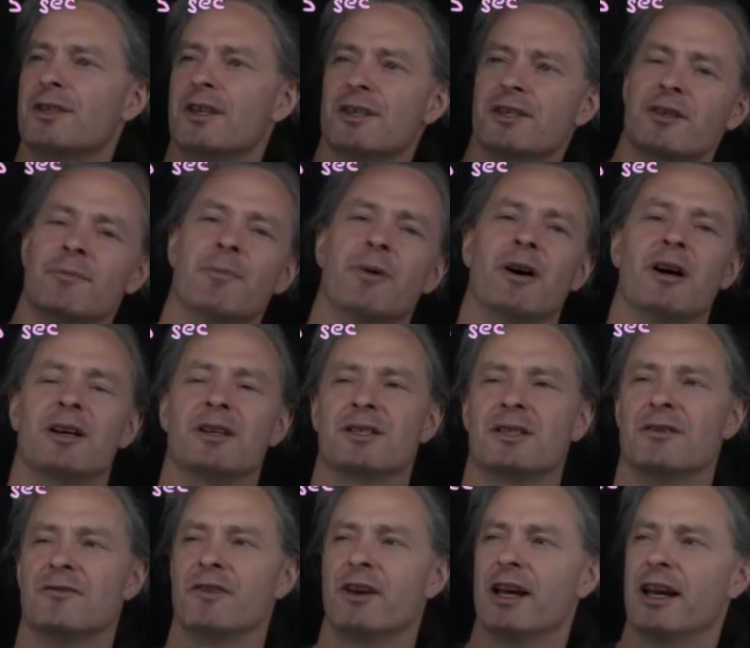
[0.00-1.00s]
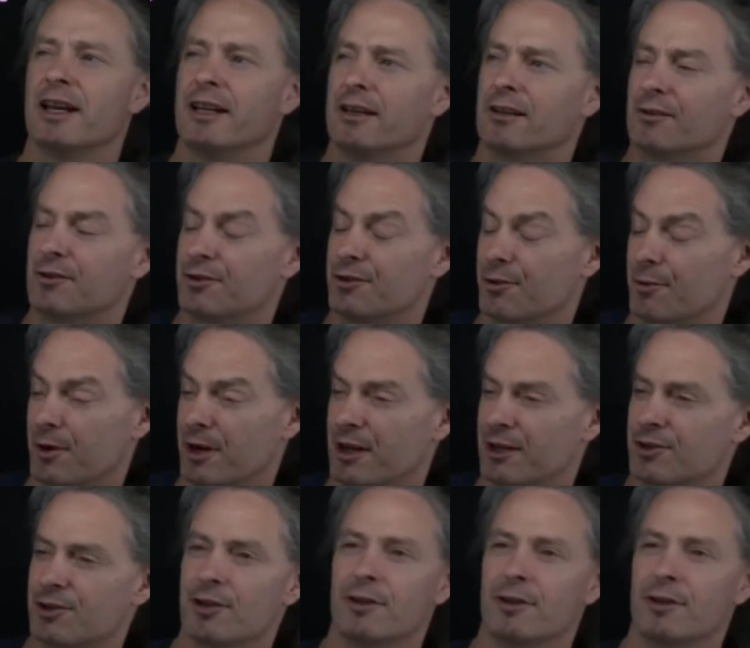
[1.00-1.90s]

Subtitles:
as the positive angular direction.